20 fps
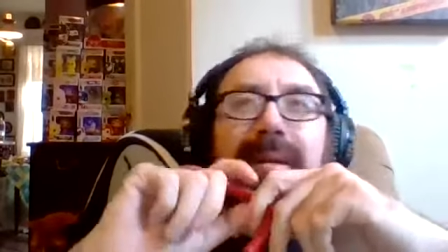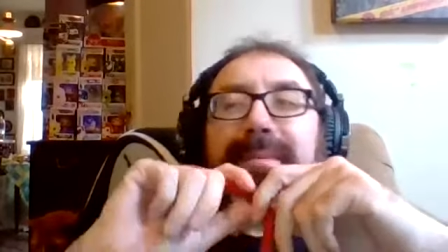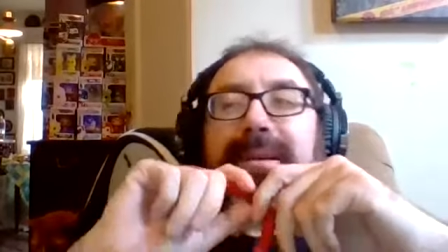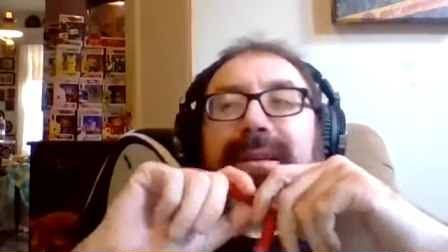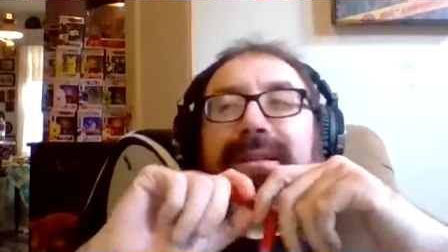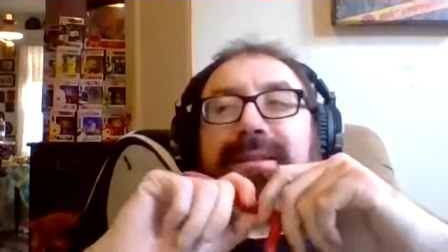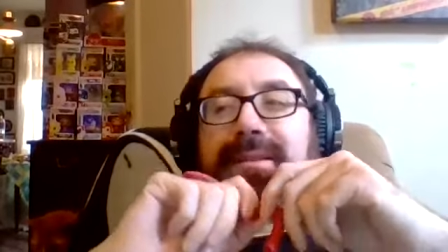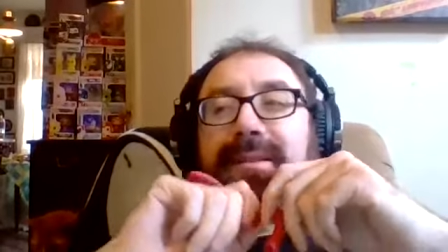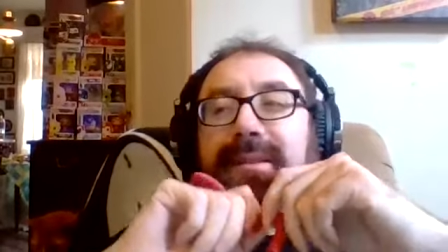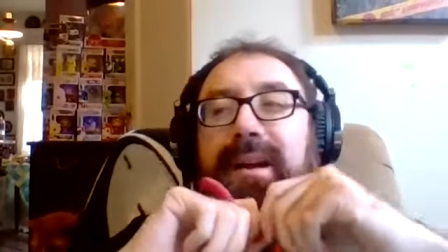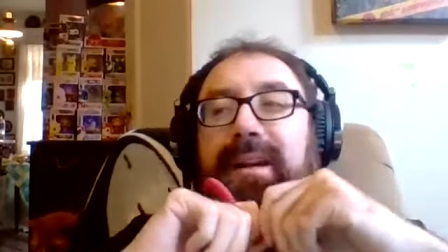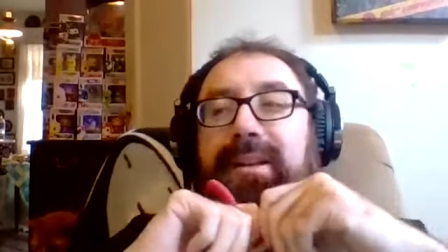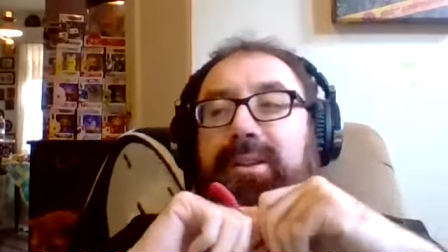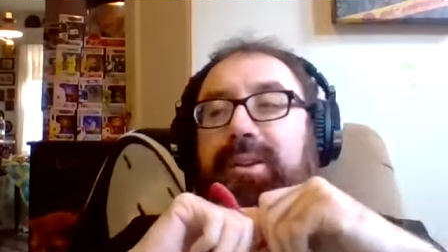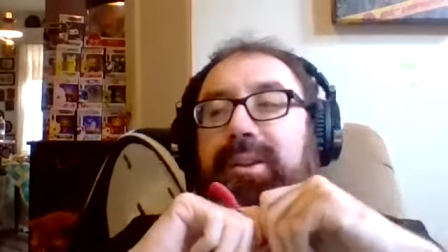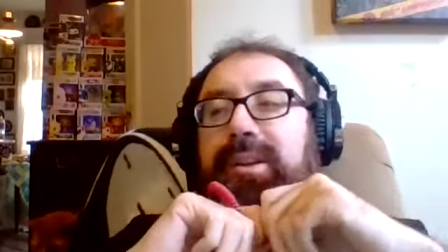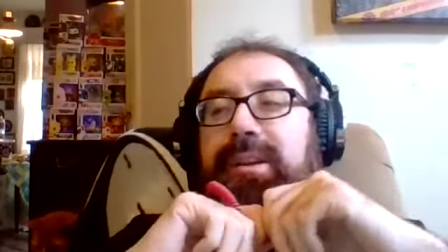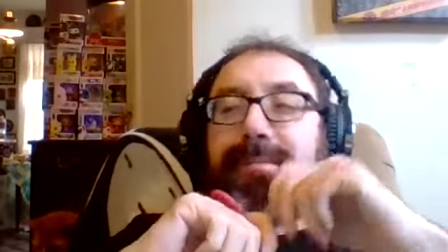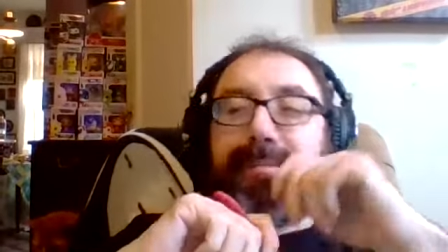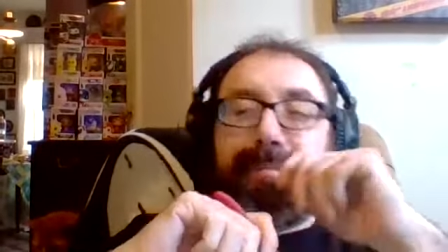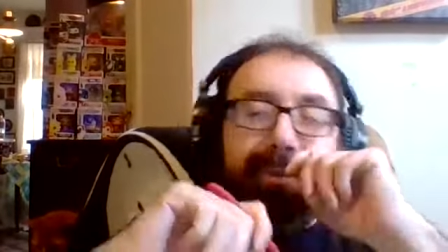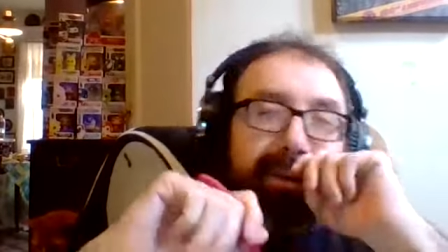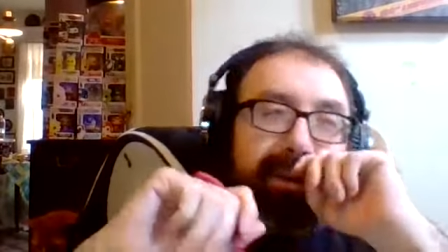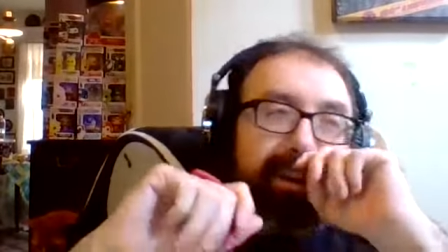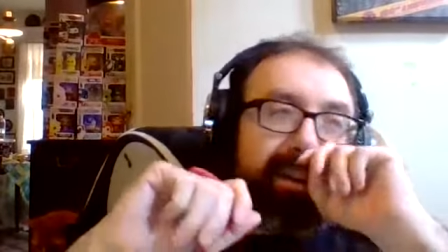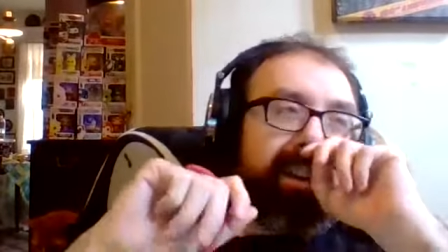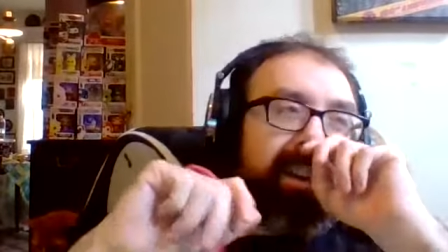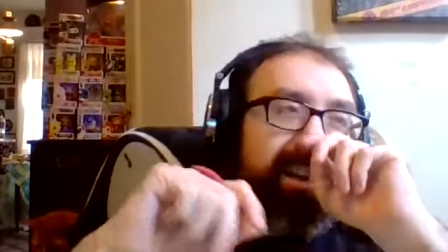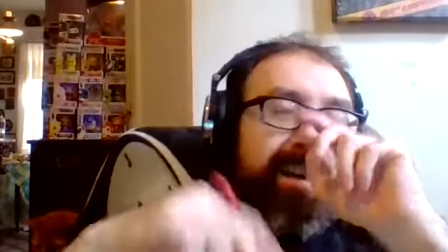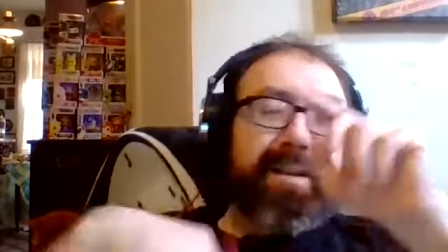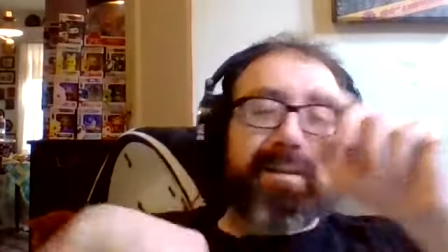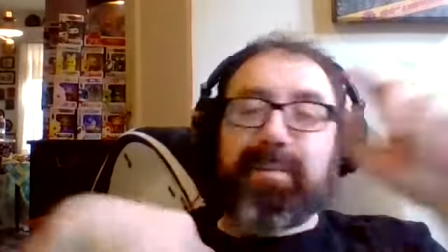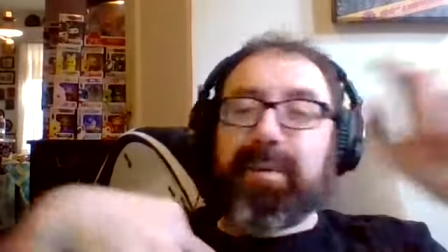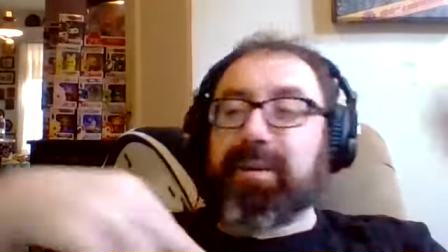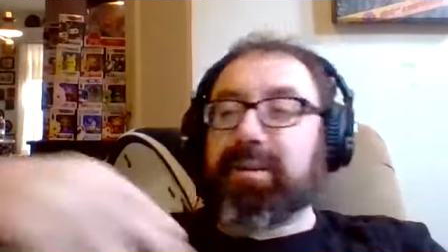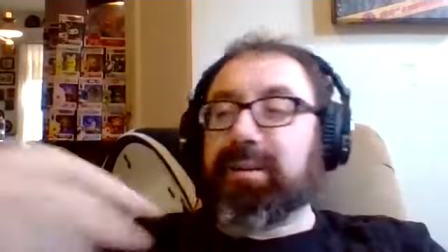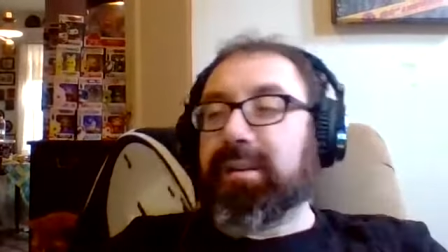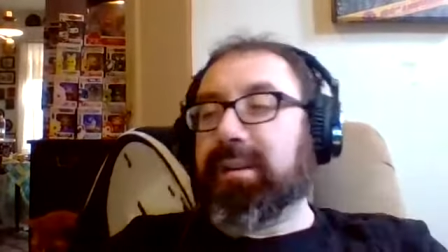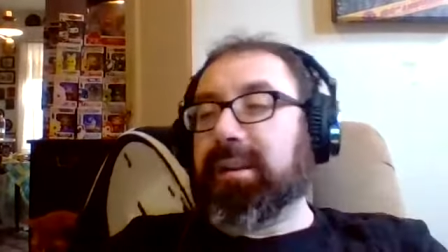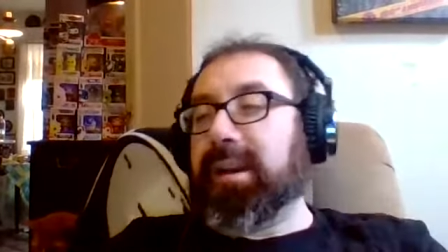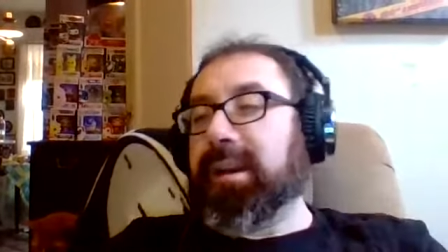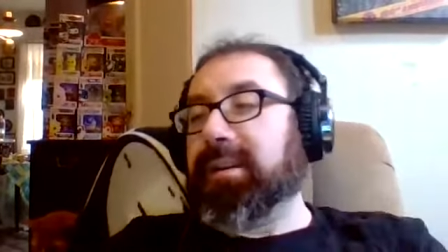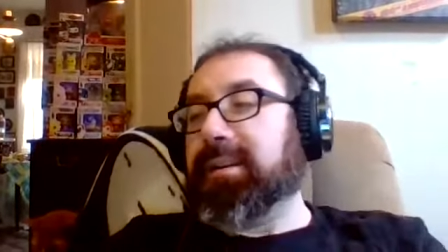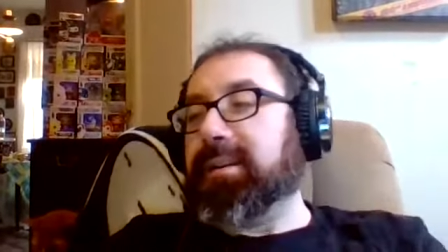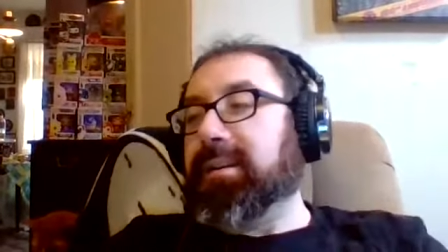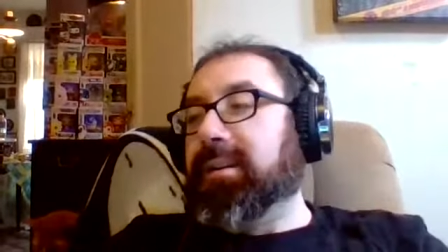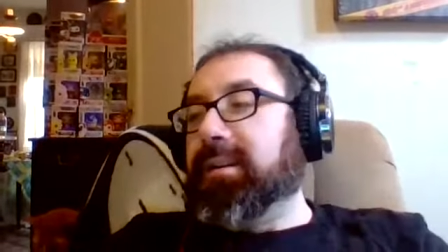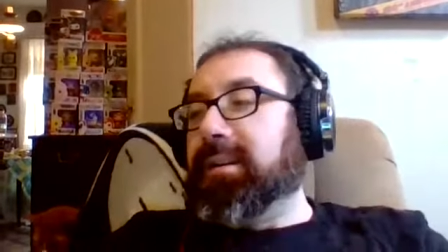puppies are not cheap, uh, especially like,